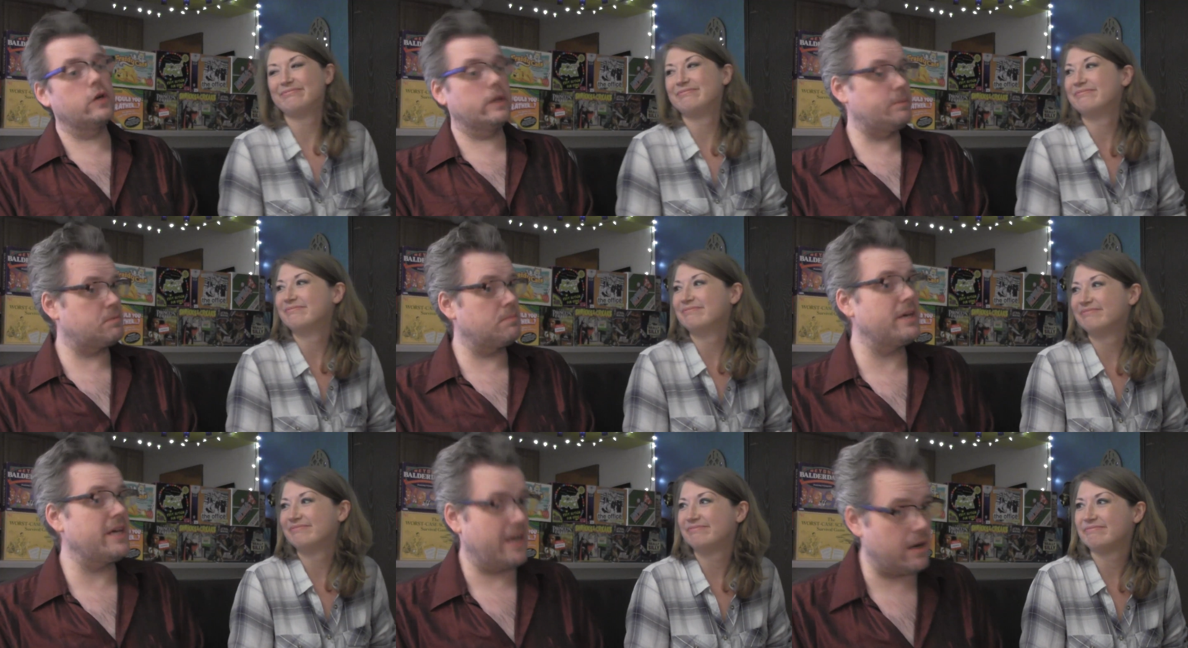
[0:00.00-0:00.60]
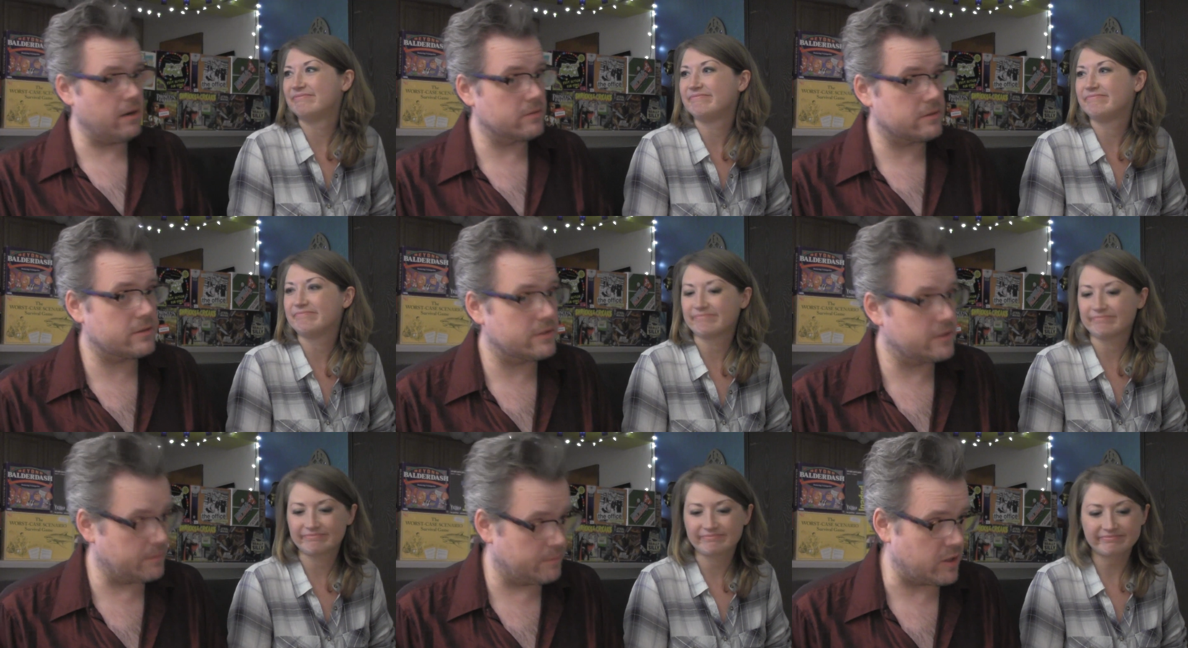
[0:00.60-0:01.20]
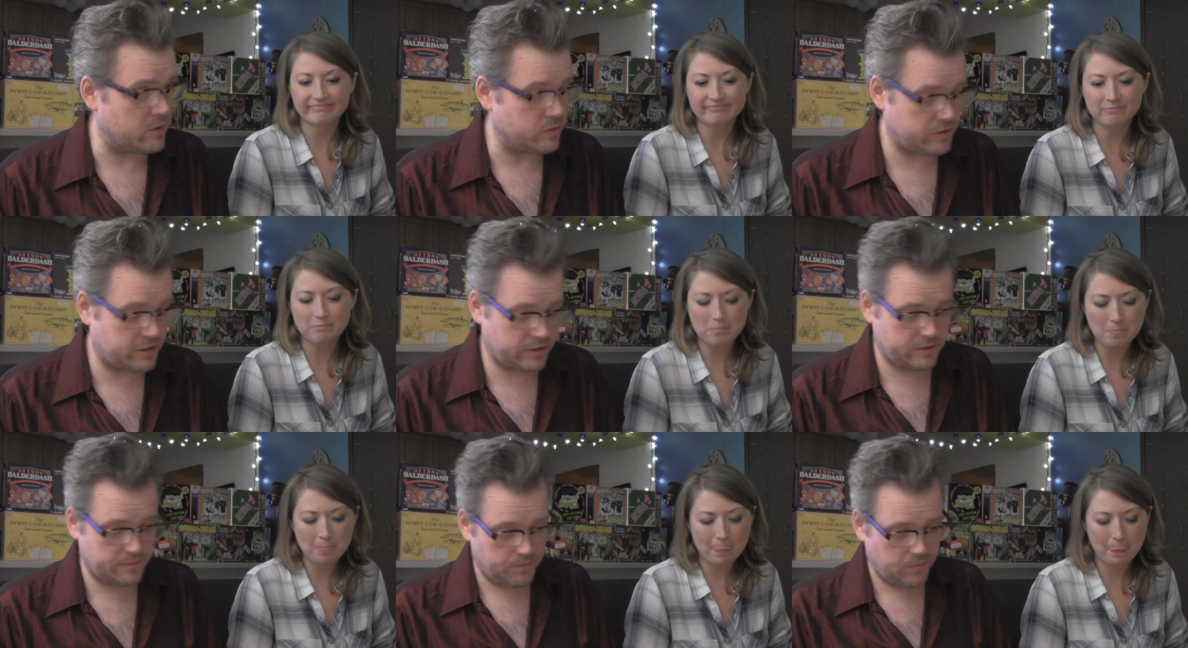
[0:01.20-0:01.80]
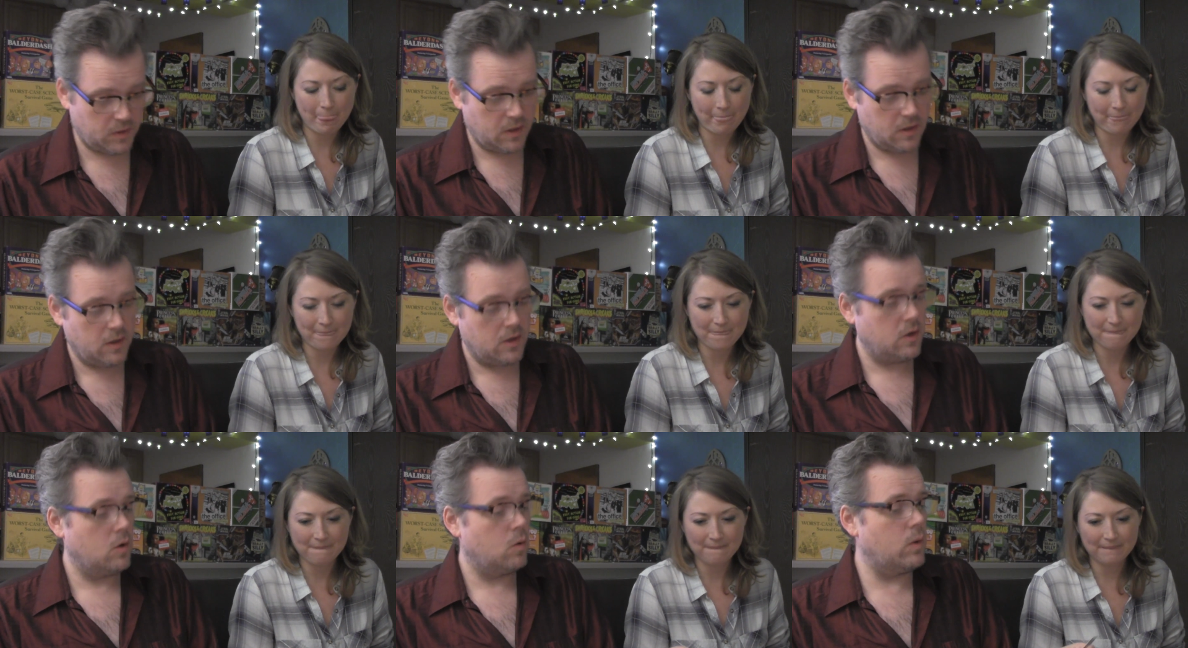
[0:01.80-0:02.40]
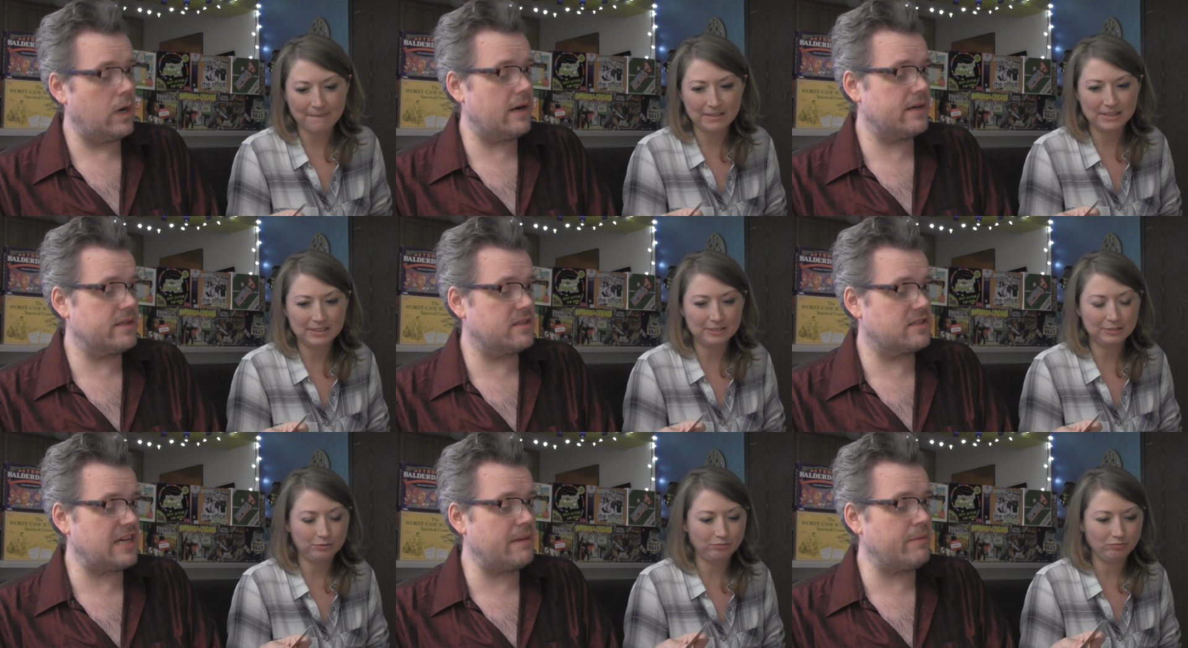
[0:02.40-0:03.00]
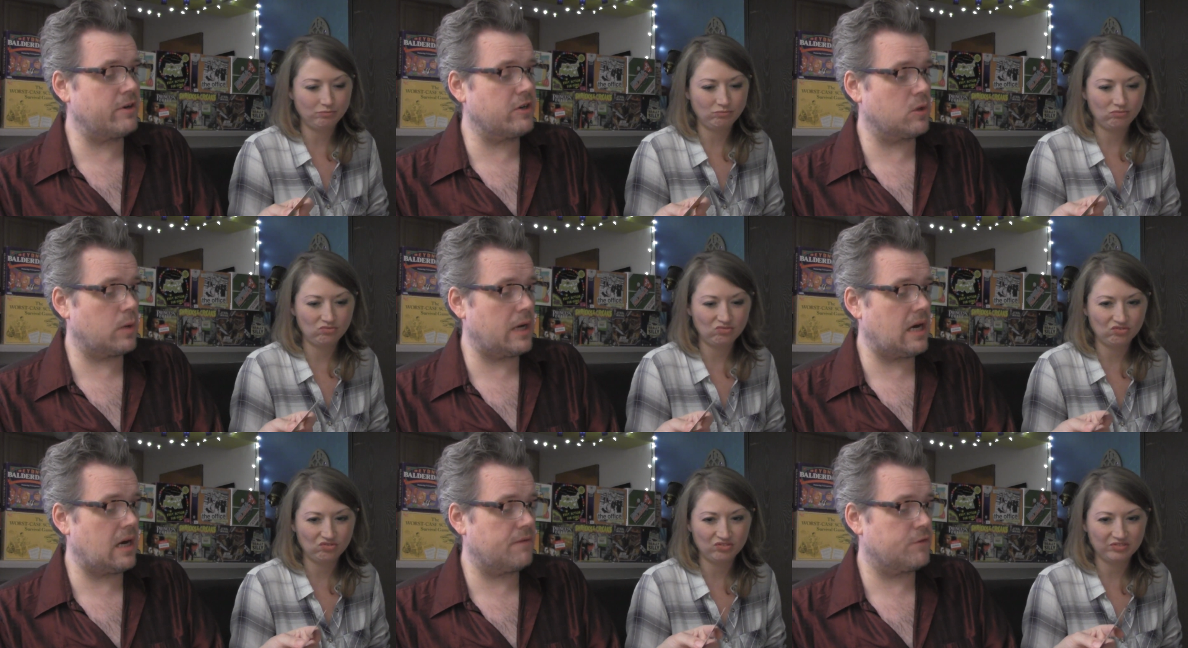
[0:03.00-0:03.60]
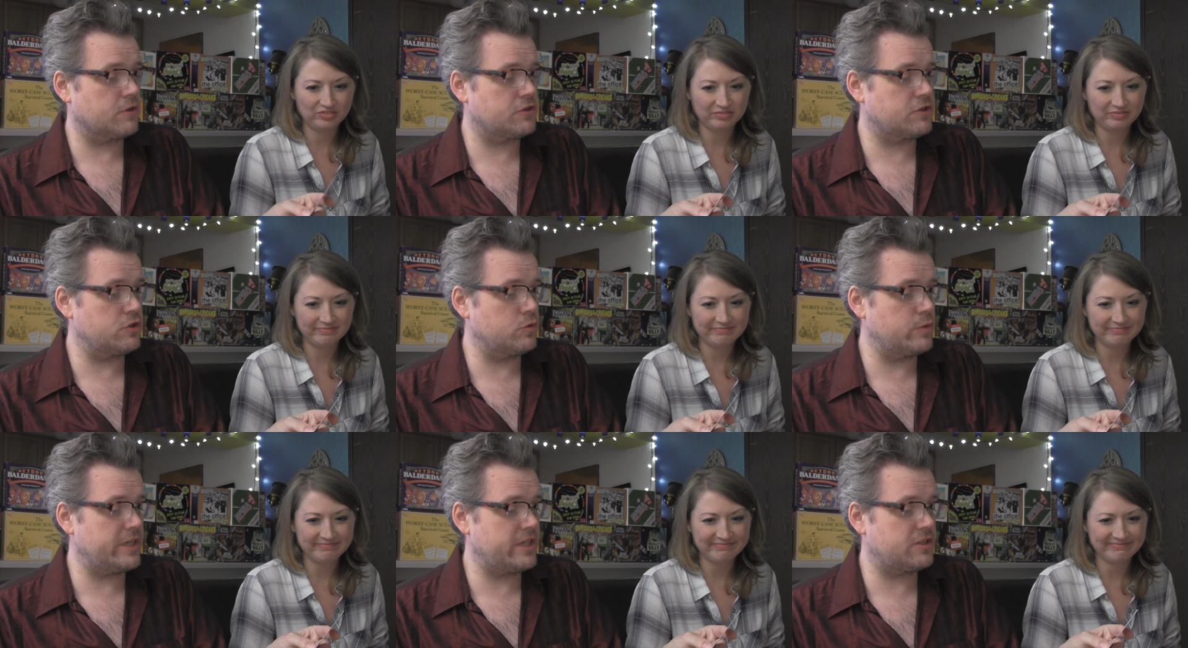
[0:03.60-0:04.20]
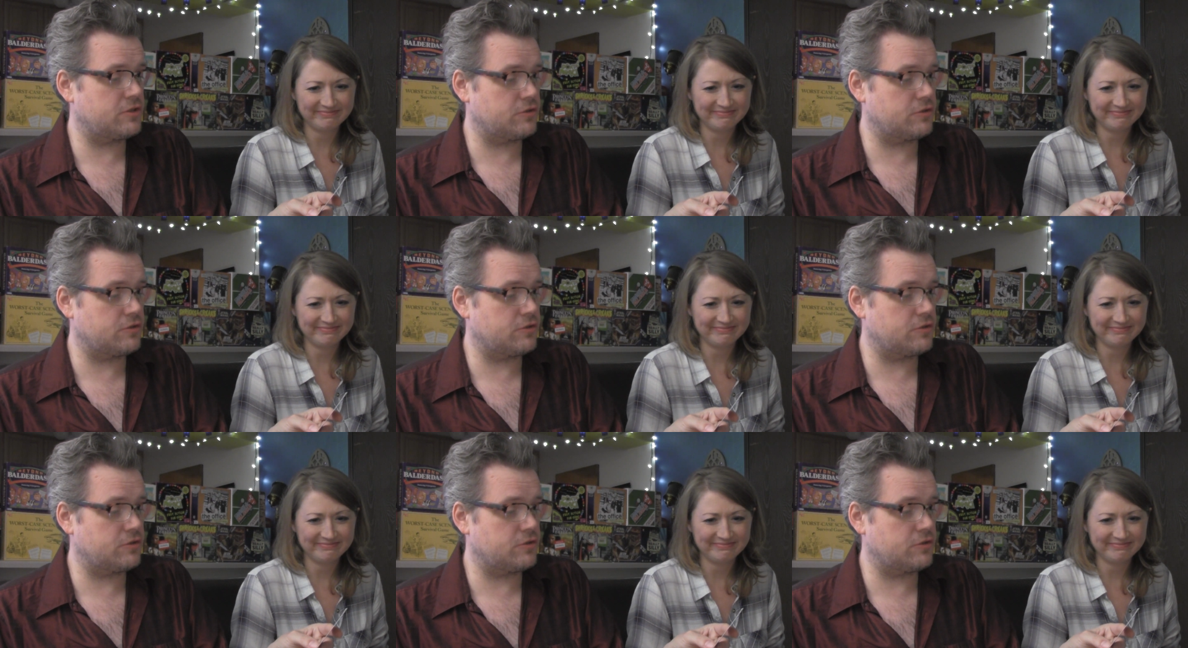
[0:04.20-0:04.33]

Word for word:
Speaker 1: creeps me out the most? Wearing the same underwear for two weeks